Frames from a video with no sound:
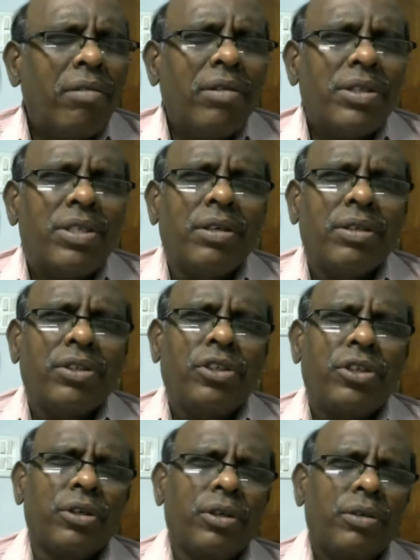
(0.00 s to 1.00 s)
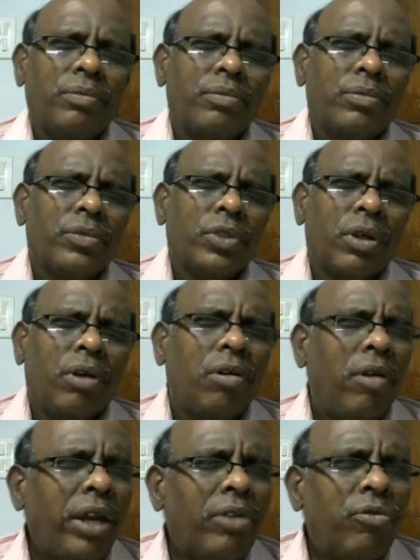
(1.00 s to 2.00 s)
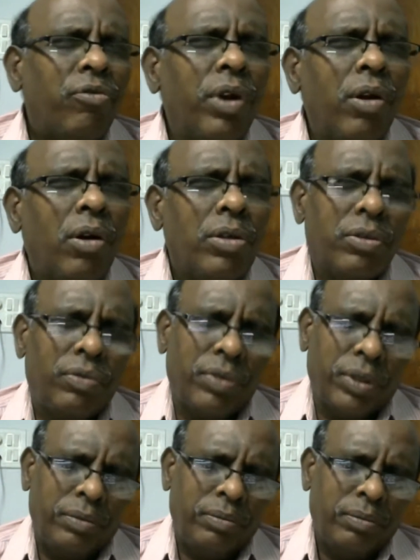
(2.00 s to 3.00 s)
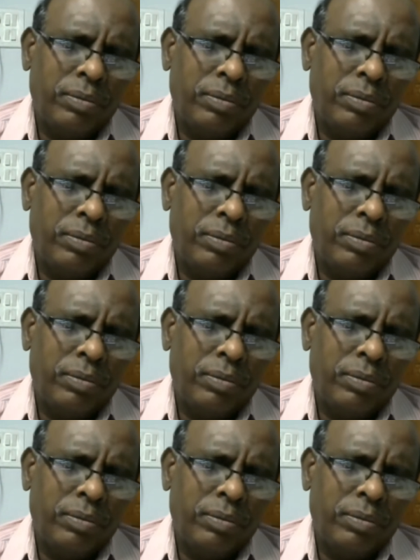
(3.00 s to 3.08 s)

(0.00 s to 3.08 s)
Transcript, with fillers: researcher, great philosopher,